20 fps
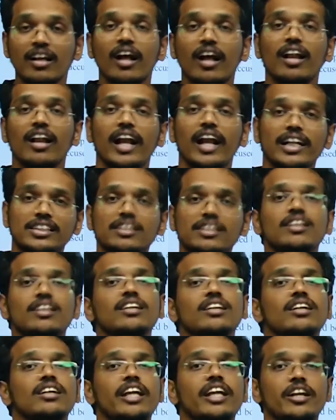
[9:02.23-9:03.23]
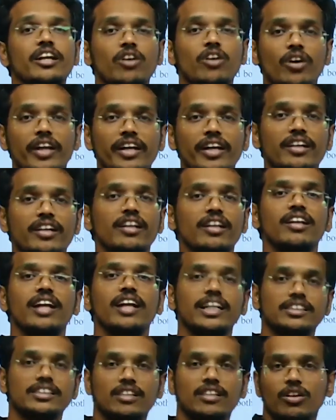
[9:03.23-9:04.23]
let's decode it.
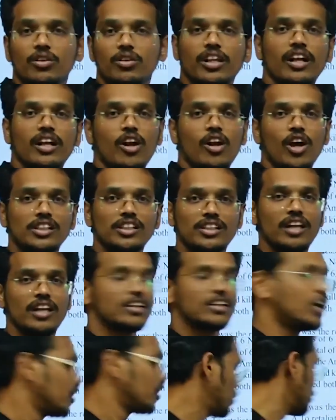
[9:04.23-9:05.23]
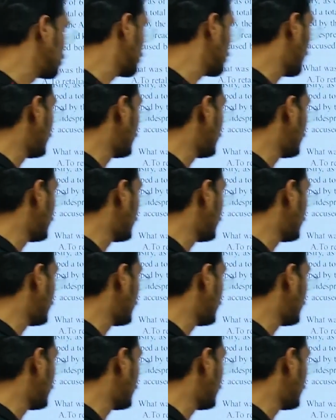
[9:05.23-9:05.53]
Let's look at the logical conclusion of